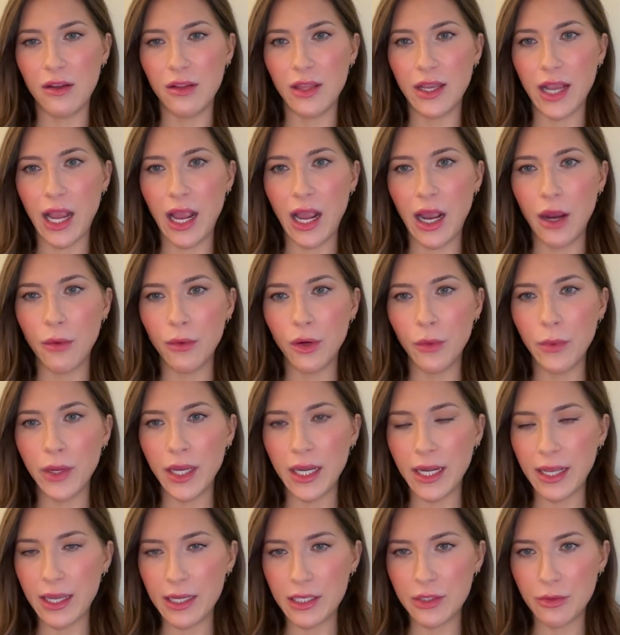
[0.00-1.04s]
Like, how are we going
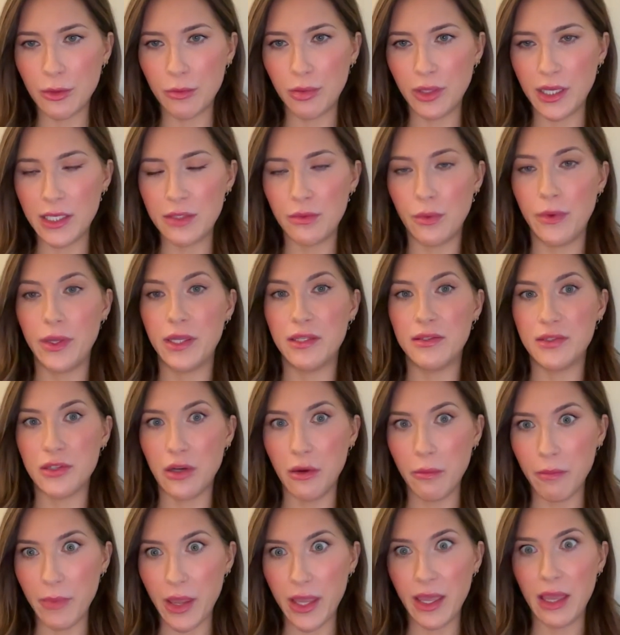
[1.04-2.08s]
to get to a place where we can
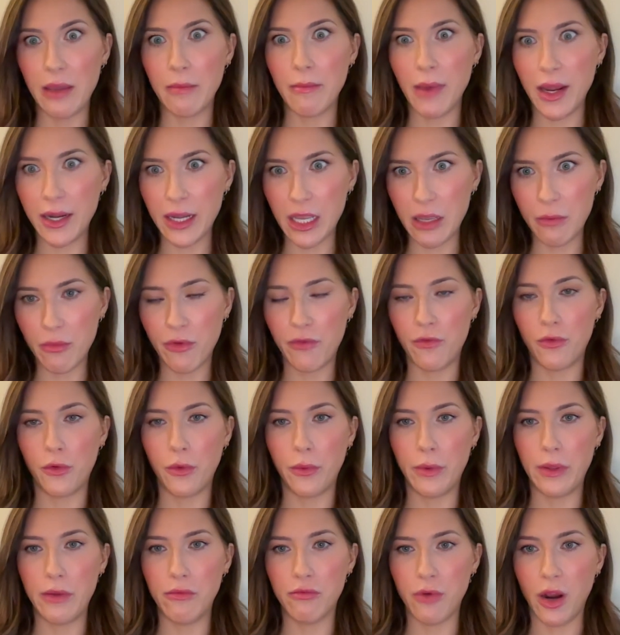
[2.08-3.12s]
start making money before
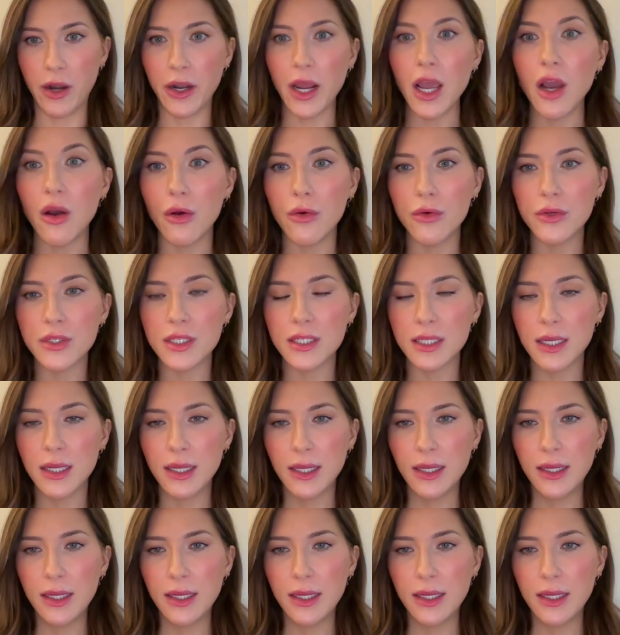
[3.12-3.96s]
we run out?